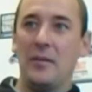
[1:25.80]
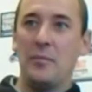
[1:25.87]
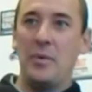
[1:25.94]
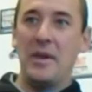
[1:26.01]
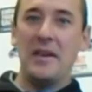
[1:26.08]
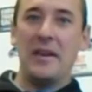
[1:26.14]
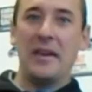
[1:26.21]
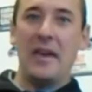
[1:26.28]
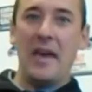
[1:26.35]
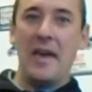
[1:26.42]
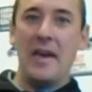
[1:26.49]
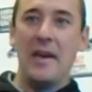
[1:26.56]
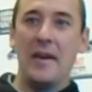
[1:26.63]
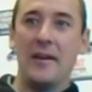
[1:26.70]
Being
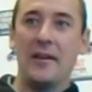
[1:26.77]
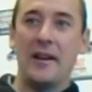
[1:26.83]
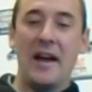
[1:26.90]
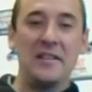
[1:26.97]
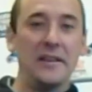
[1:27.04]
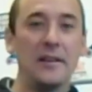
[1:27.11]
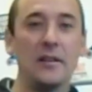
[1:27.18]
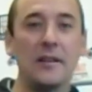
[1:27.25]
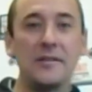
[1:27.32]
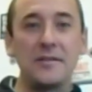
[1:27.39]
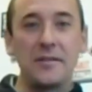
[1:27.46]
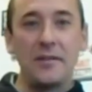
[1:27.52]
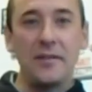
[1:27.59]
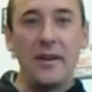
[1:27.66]
an
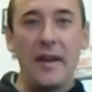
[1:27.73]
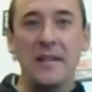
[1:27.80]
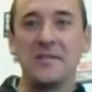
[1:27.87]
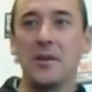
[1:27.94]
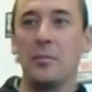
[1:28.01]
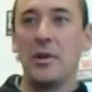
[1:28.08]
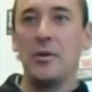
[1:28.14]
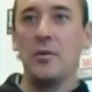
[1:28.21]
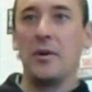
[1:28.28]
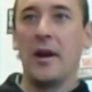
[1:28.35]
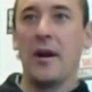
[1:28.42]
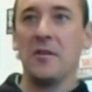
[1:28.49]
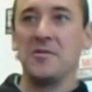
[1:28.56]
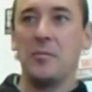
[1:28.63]
idealist and somebody who
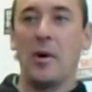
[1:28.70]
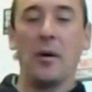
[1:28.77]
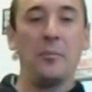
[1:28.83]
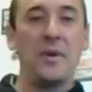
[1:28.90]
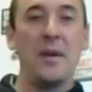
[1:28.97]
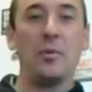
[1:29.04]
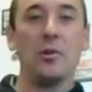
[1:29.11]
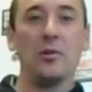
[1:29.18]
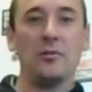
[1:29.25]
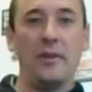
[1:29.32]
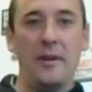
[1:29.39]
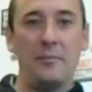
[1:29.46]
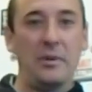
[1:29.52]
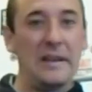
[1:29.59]
cares about people
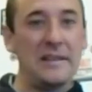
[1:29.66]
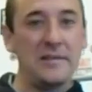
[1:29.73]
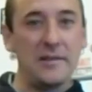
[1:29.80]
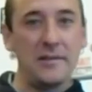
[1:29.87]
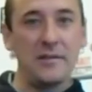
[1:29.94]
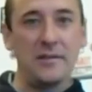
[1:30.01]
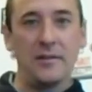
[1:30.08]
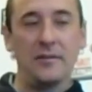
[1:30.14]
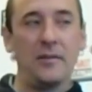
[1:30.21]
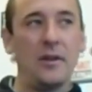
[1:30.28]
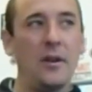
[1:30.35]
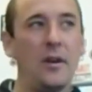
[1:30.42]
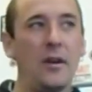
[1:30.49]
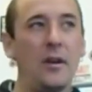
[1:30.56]
and places and
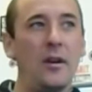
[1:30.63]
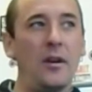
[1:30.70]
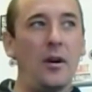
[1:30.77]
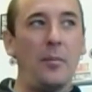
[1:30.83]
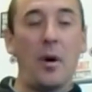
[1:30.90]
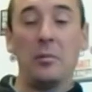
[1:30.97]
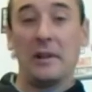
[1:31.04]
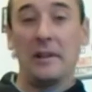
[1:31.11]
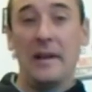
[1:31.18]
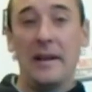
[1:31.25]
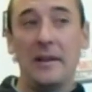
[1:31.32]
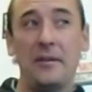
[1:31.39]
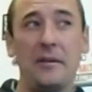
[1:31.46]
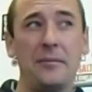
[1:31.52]
public
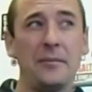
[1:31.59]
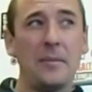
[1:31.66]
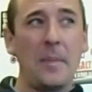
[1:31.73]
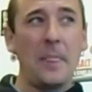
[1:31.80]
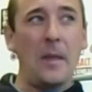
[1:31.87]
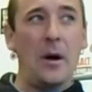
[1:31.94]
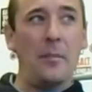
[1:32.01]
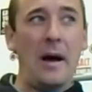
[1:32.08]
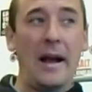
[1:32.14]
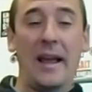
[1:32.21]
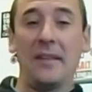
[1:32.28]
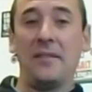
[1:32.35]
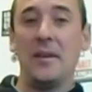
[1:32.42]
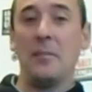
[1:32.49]
land, I
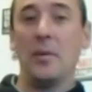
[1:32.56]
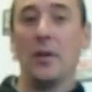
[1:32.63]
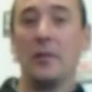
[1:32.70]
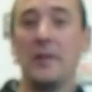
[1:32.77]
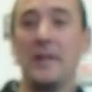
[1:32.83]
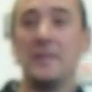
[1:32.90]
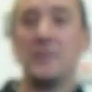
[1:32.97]
get the ability